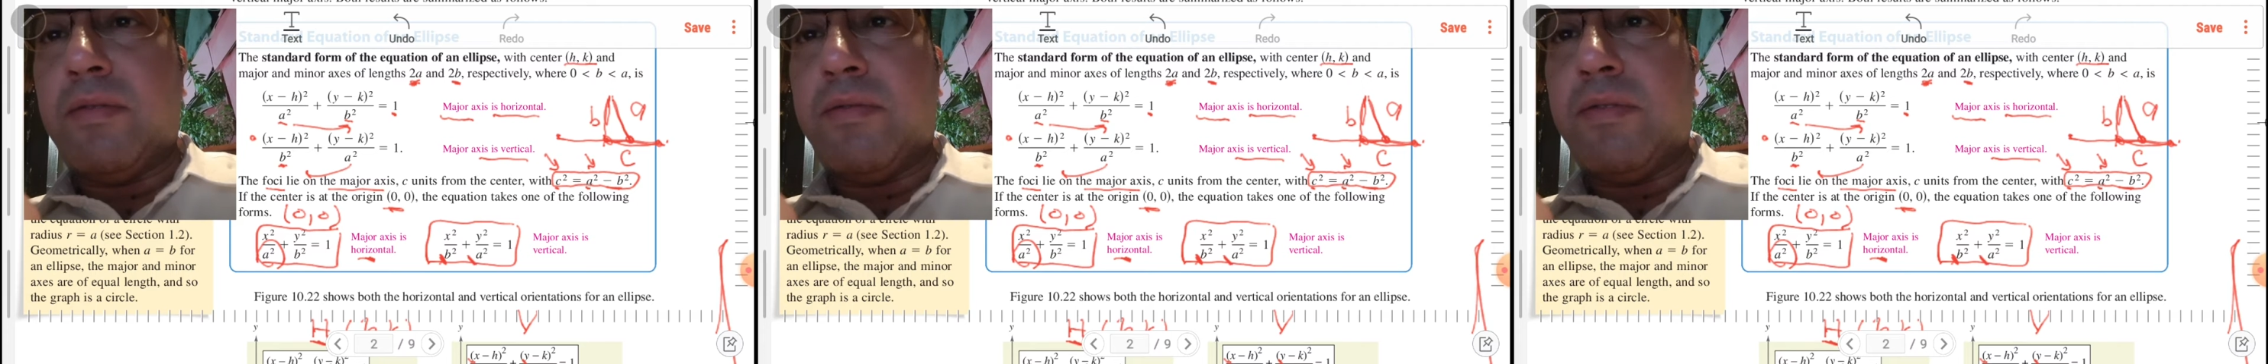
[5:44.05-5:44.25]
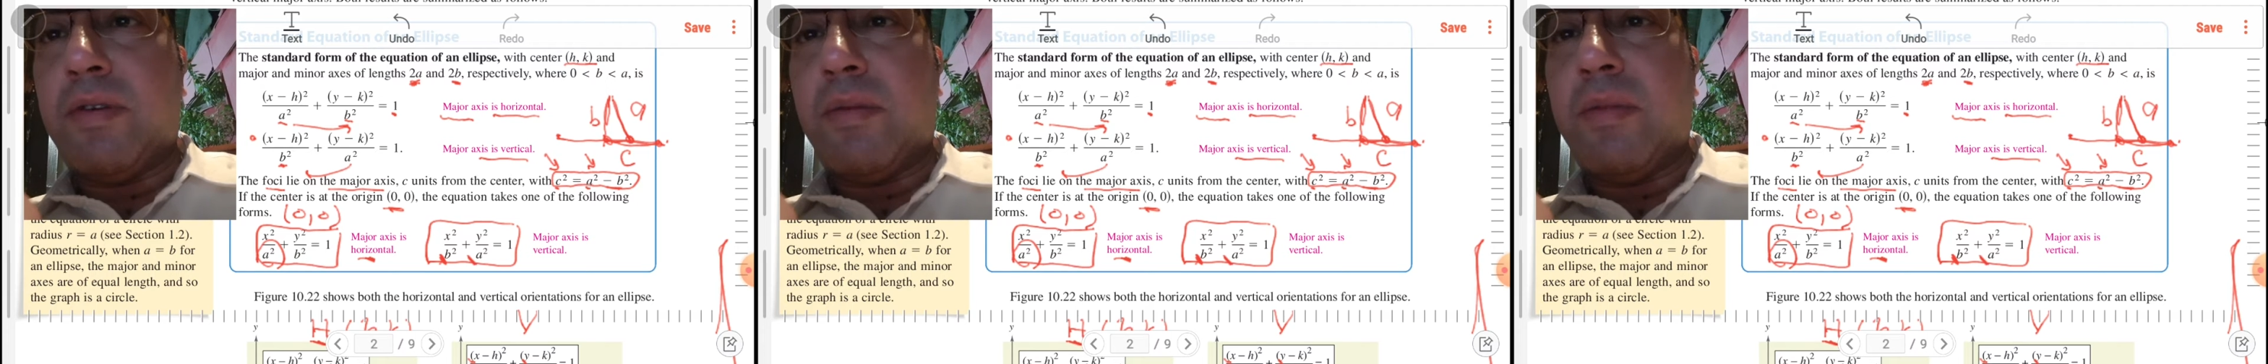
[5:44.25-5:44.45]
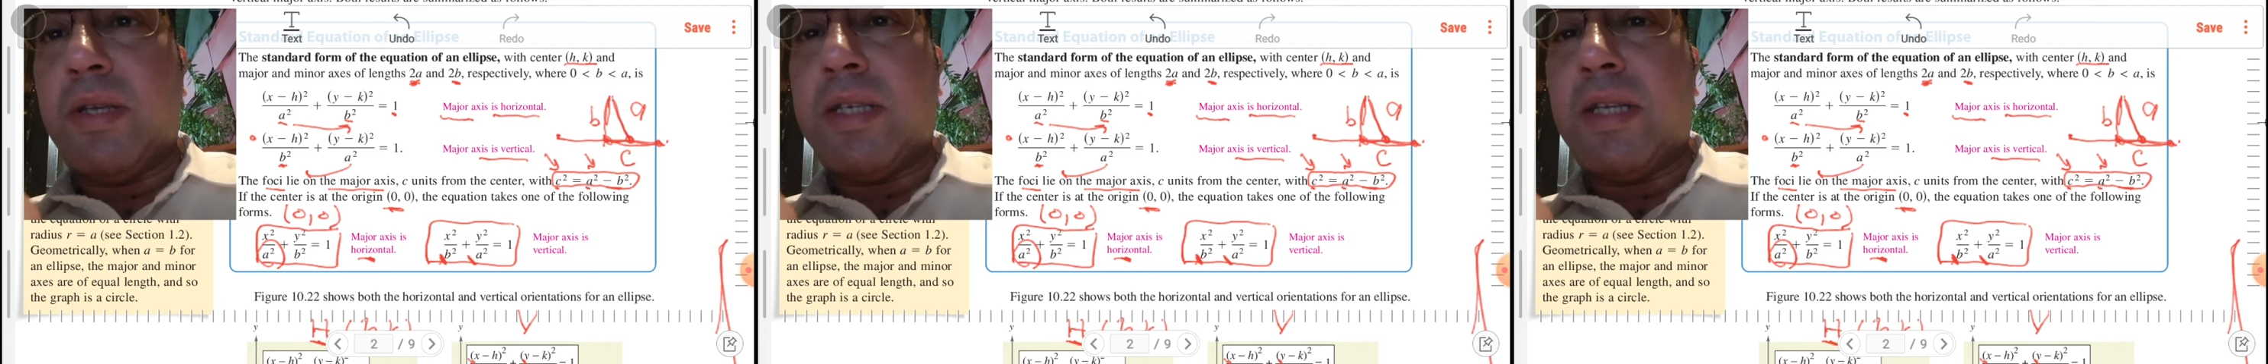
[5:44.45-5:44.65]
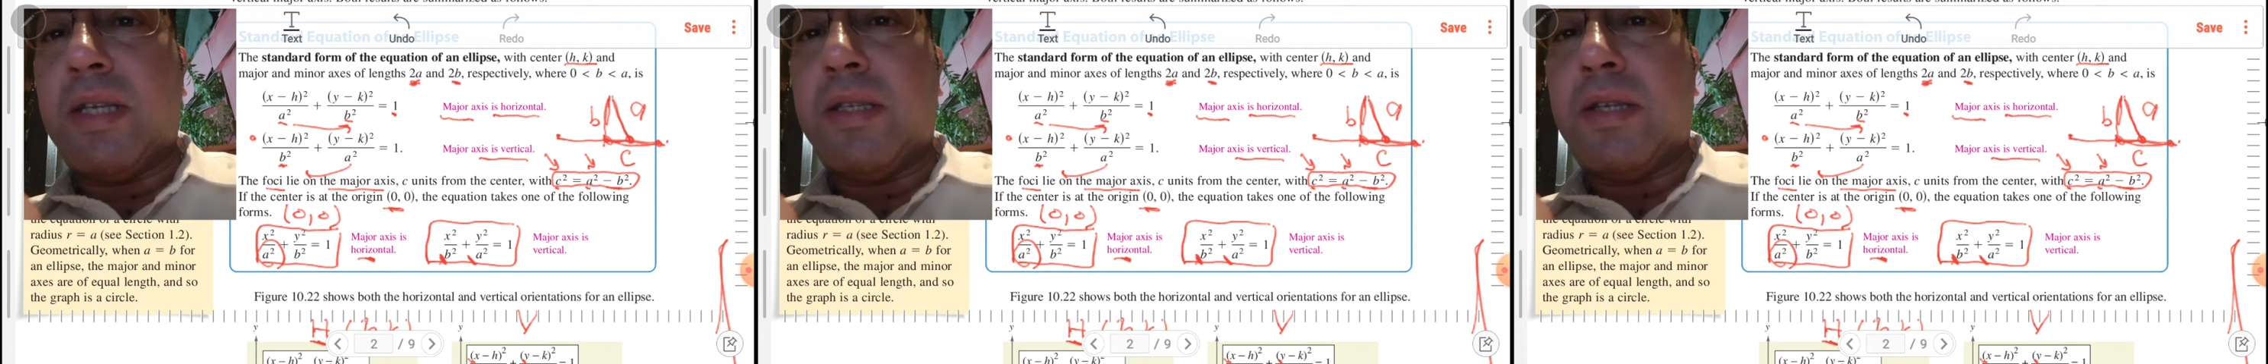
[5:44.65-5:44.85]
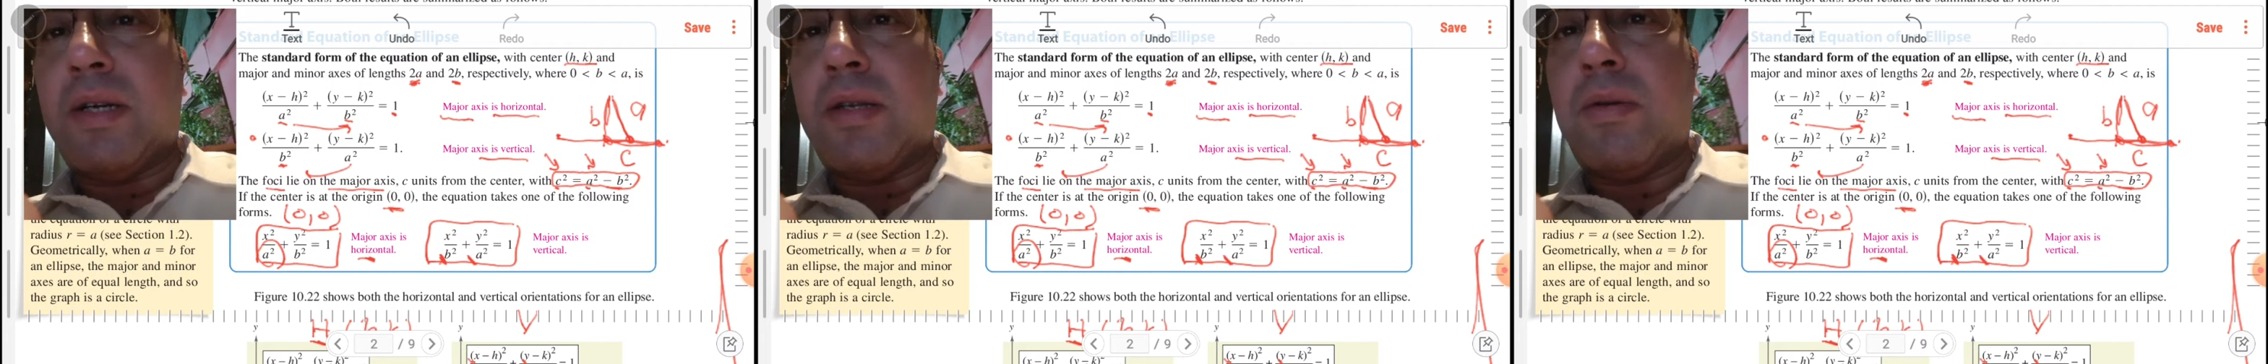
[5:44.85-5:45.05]
from the
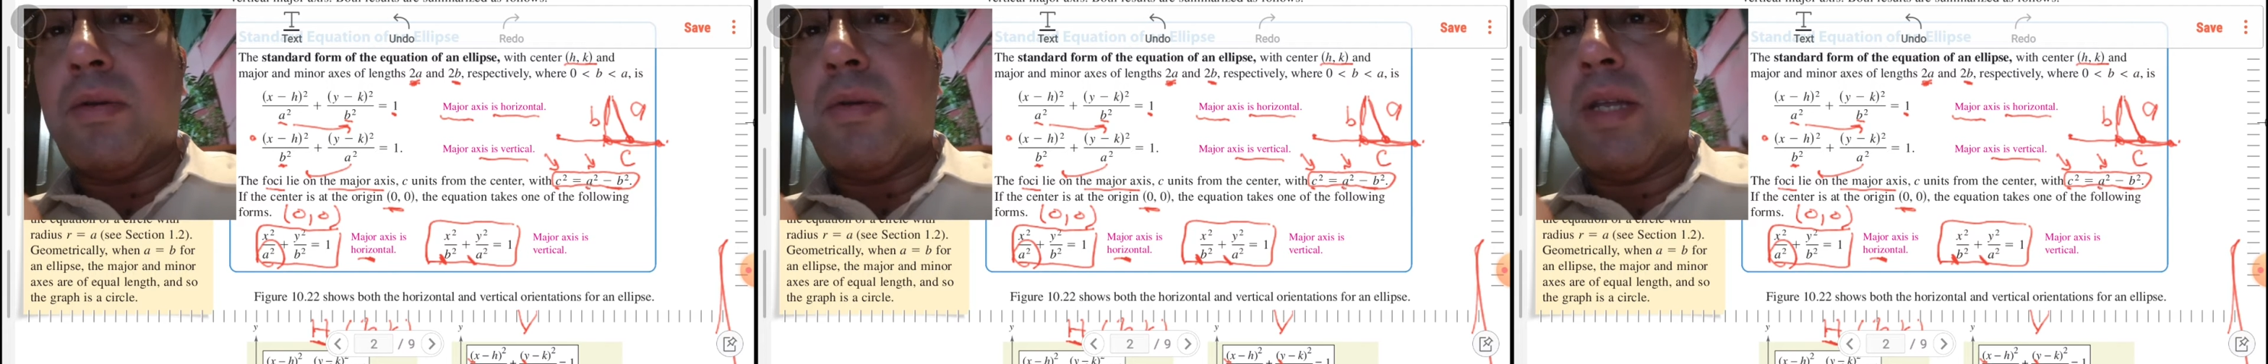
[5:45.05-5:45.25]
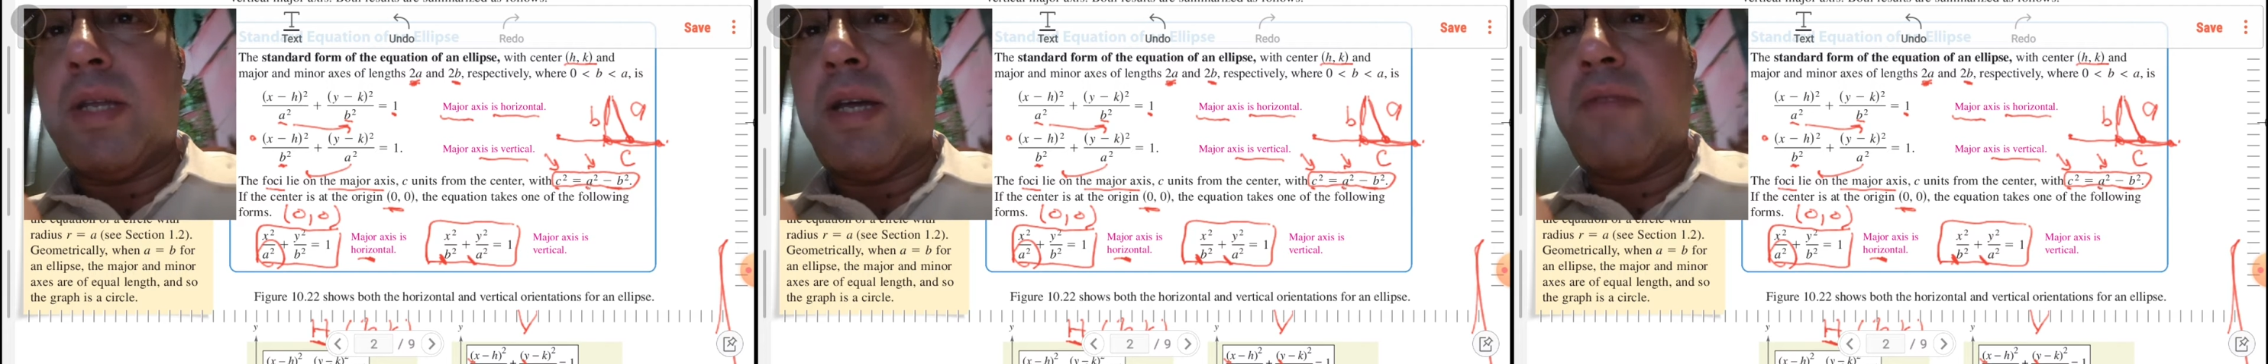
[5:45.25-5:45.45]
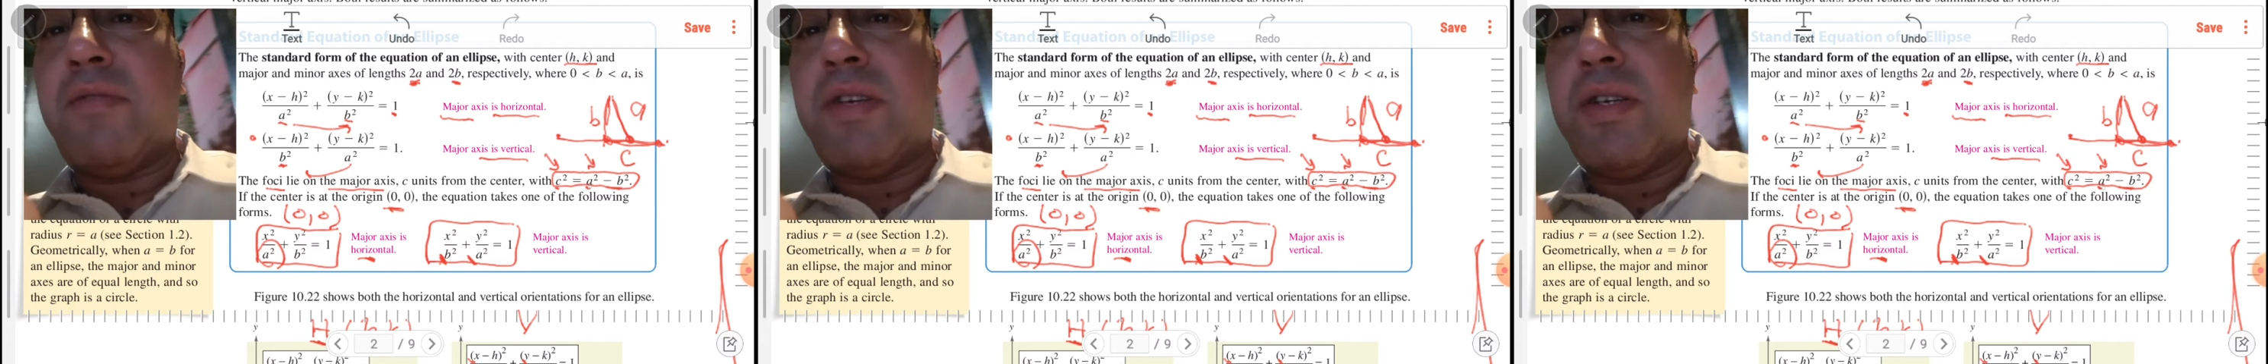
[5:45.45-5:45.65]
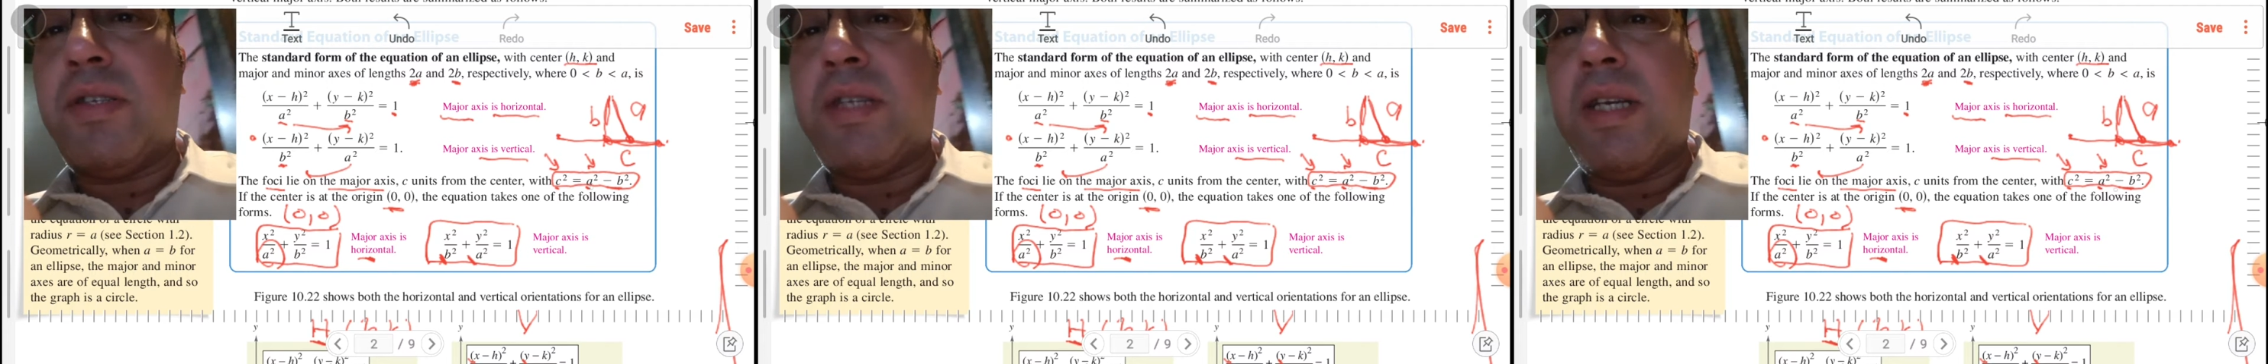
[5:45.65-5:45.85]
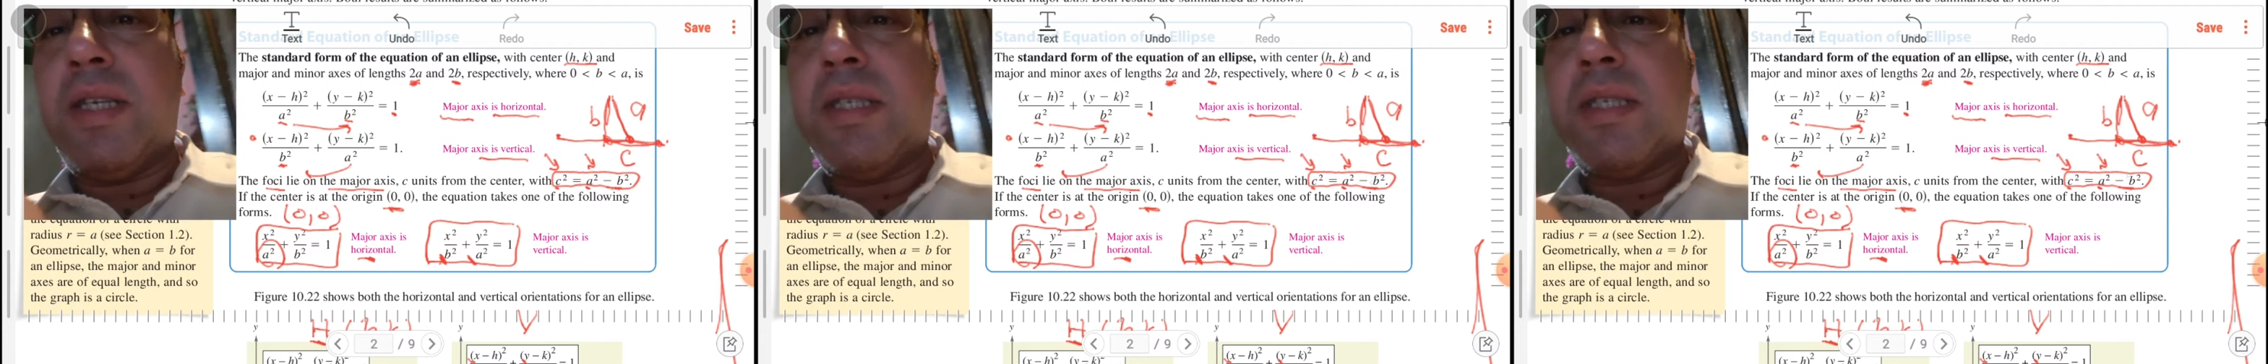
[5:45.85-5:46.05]
center to the
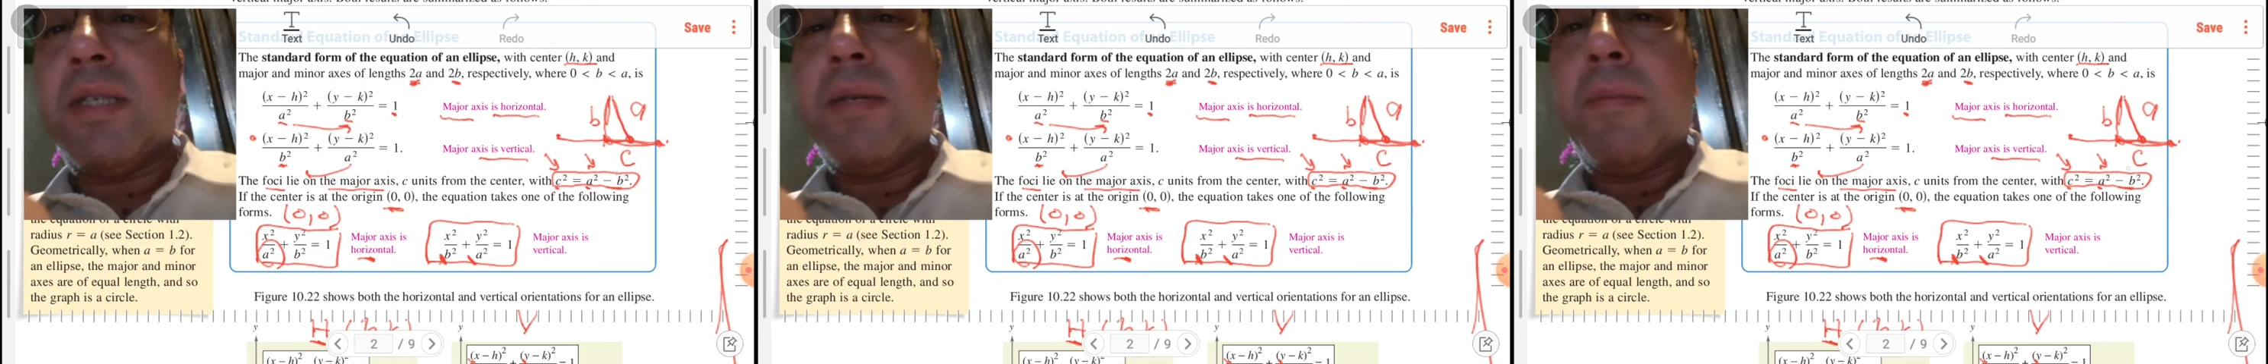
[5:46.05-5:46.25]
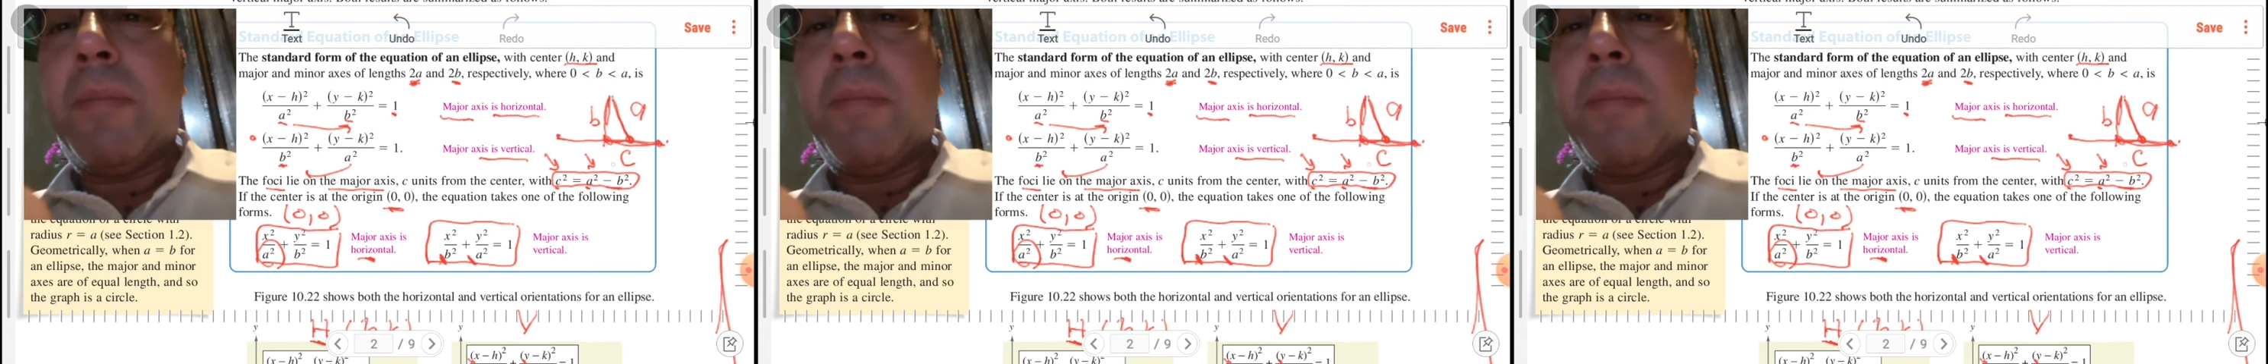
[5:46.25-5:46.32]
vertex,